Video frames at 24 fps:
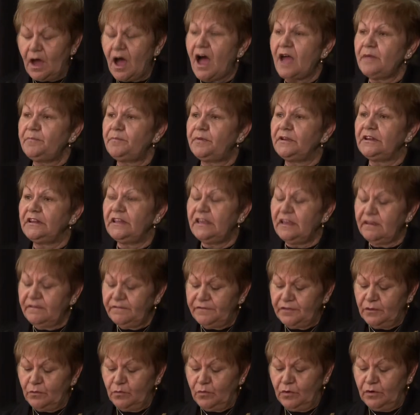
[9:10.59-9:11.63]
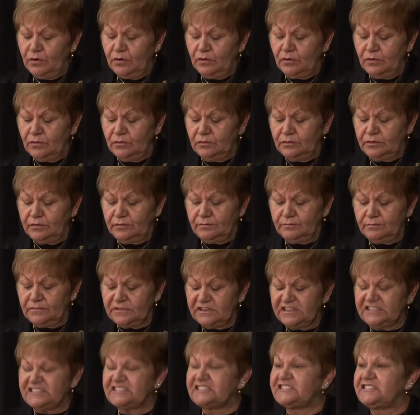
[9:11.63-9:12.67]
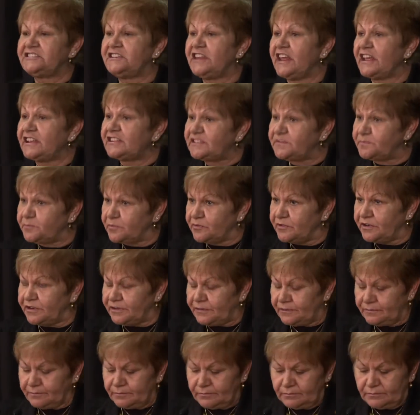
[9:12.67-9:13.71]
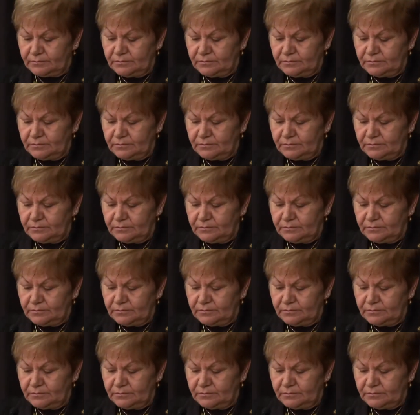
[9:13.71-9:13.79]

I believe the world is desperate